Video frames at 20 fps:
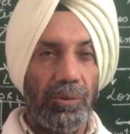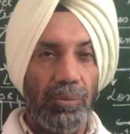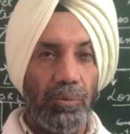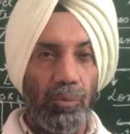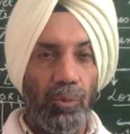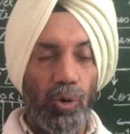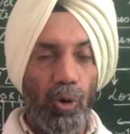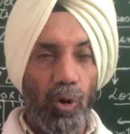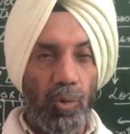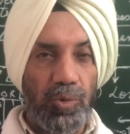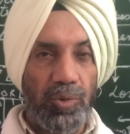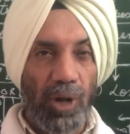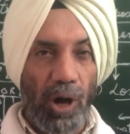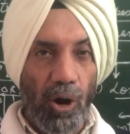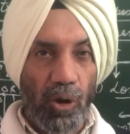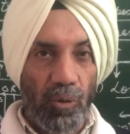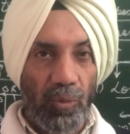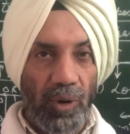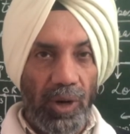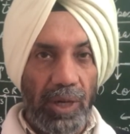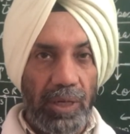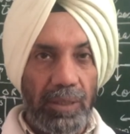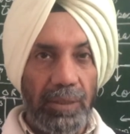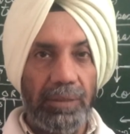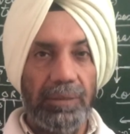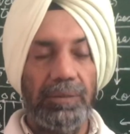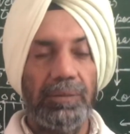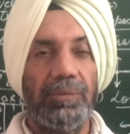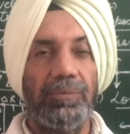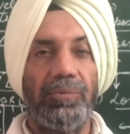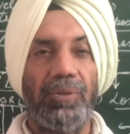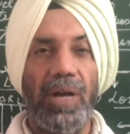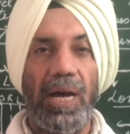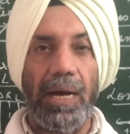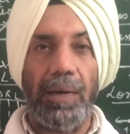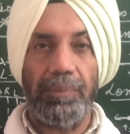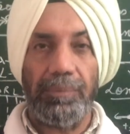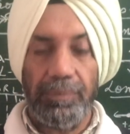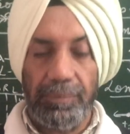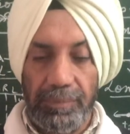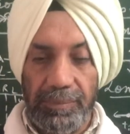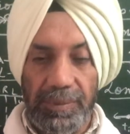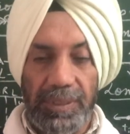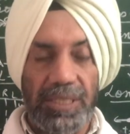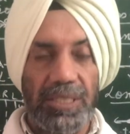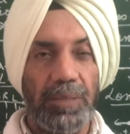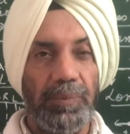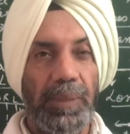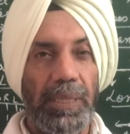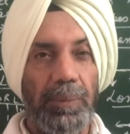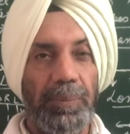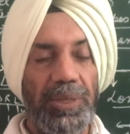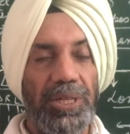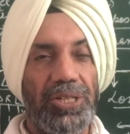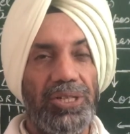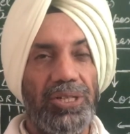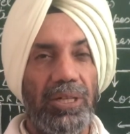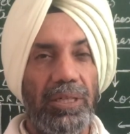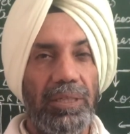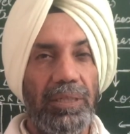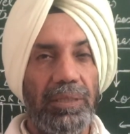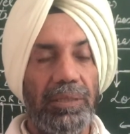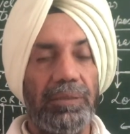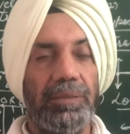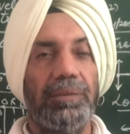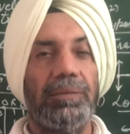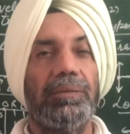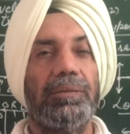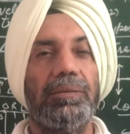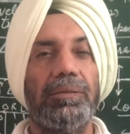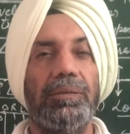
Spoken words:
moves downward from its mean position